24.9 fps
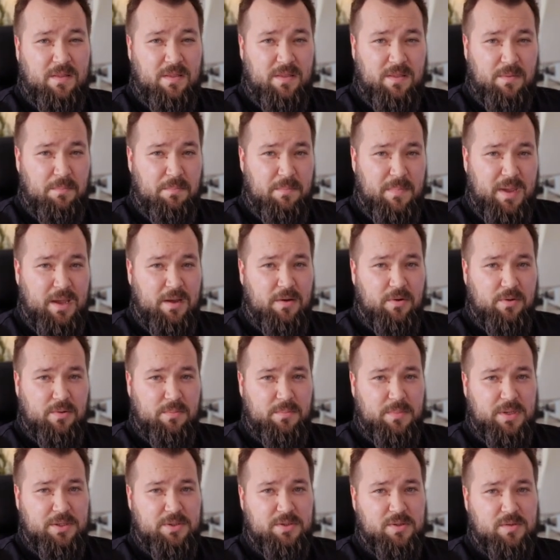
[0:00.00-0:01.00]
the Make
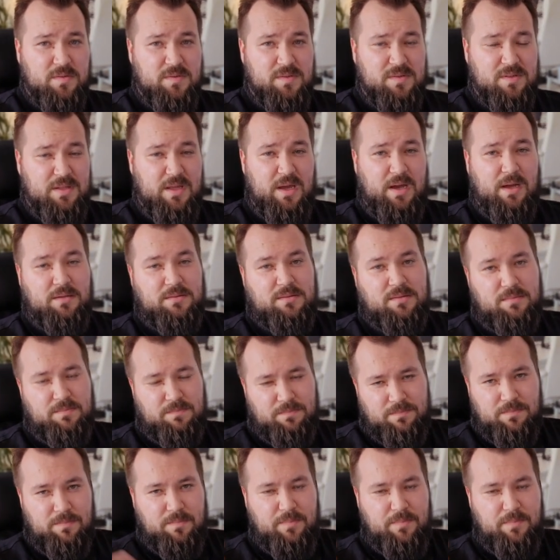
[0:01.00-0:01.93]
automations that